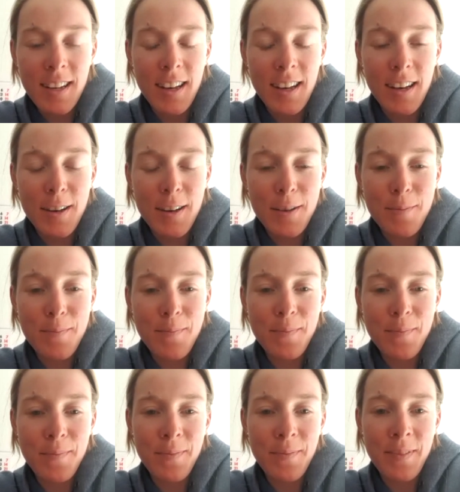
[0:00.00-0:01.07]
Um,
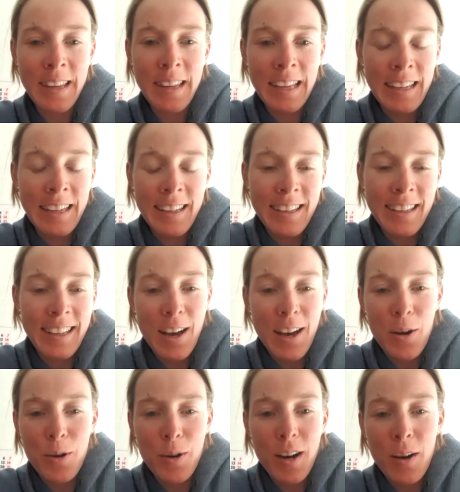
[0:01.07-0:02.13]
yeah, or,